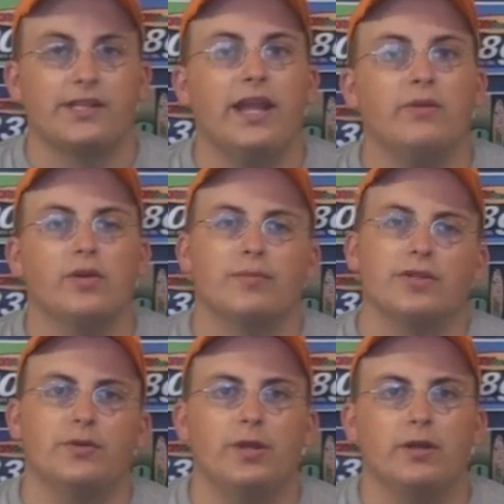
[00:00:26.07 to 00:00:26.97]
Today we're going to
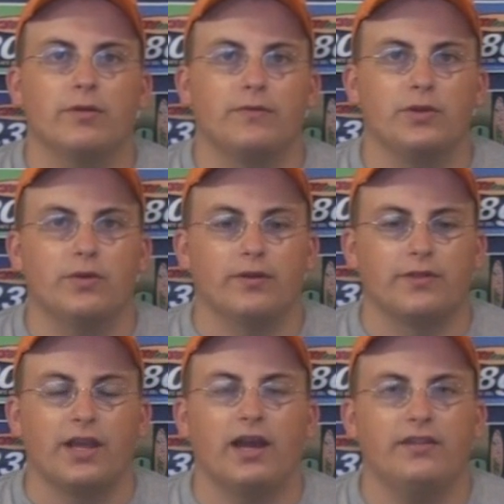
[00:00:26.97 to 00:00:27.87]
be doing a review
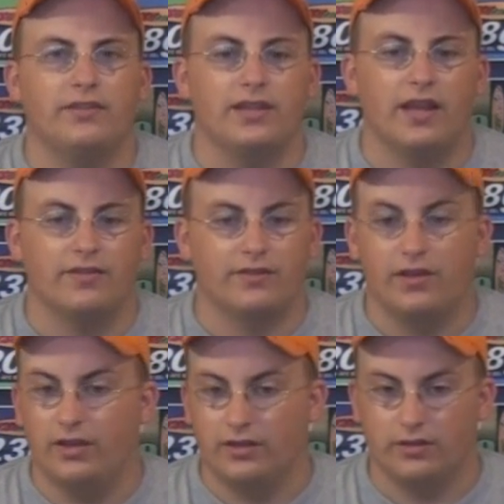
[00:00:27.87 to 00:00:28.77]
of the
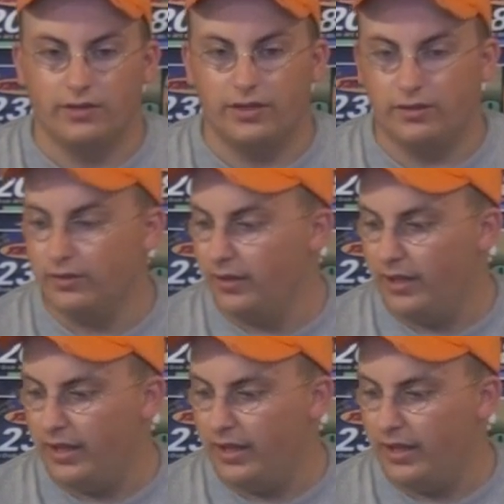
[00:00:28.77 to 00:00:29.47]
Ics Galil.